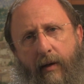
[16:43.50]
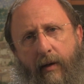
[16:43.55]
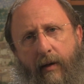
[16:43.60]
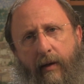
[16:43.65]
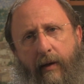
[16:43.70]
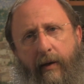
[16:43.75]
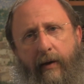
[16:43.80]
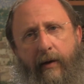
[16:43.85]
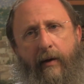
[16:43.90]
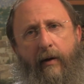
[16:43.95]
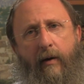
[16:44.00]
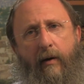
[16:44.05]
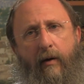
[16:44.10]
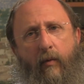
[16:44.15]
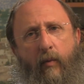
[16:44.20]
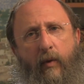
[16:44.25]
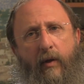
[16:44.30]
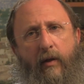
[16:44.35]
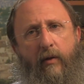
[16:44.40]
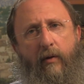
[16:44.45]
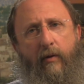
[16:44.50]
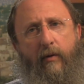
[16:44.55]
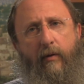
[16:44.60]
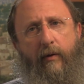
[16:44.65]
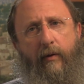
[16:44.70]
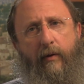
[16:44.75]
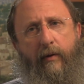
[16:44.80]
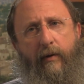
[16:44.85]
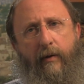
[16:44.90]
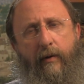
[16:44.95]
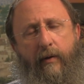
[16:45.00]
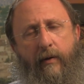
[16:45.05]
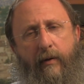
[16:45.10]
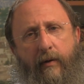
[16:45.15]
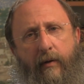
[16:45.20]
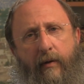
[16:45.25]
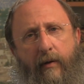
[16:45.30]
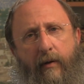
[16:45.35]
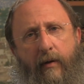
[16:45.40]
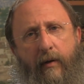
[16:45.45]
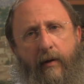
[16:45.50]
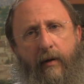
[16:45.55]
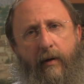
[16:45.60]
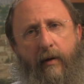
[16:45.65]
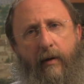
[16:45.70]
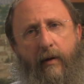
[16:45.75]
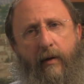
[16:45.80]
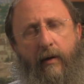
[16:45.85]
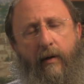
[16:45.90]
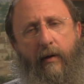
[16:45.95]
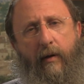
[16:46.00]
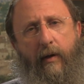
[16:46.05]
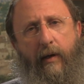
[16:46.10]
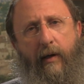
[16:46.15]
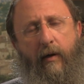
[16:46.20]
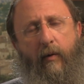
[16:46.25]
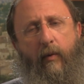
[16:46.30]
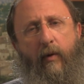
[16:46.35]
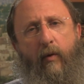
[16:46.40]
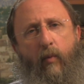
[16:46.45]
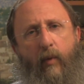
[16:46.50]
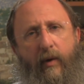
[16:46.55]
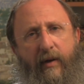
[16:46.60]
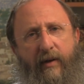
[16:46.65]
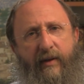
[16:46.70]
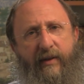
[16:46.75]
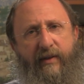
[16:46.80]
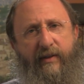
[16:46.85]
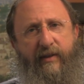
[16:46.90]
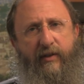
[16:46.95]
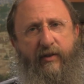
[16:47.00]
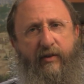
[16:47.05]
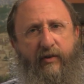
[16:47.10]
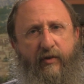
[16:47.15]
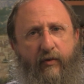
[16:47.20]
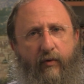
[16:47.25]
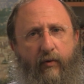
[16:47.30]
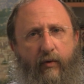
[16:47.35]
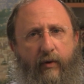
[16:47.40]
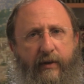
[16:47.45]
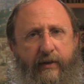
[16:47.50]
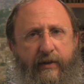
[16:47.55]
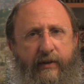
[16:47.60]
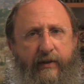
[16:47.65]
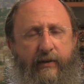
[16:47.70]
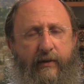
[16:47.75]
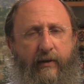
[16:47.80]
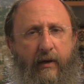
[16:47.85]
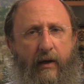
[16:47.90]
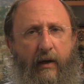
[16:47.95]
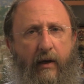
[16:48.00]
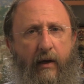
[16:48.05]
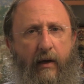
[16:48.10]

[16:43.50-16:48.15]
Here we learn here we witness the source